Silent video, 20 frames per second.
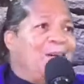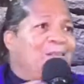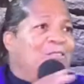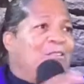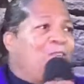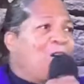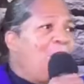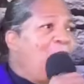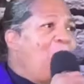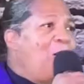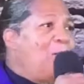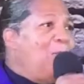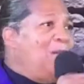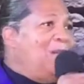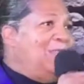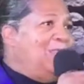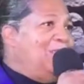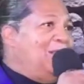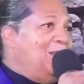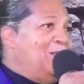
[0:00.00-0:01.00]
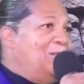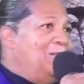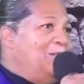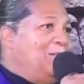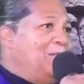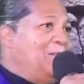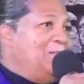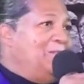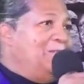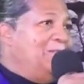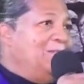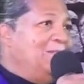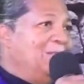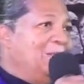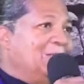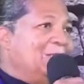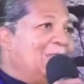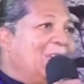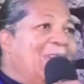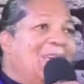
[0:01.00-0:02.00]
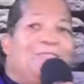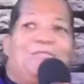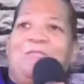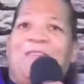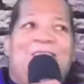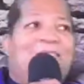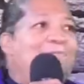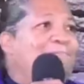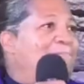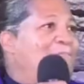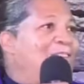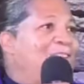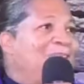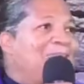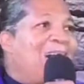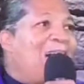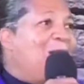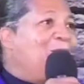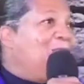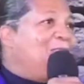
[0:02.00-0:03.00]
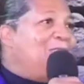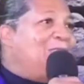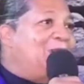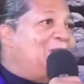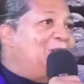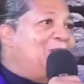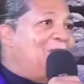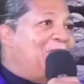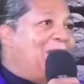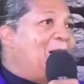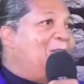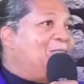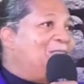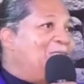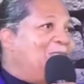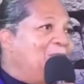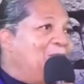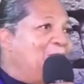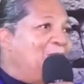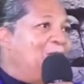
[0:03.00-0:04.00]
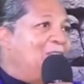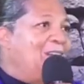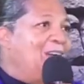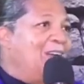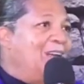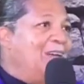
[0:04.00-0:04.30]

to open up and to express ourselves in the house of the Lord.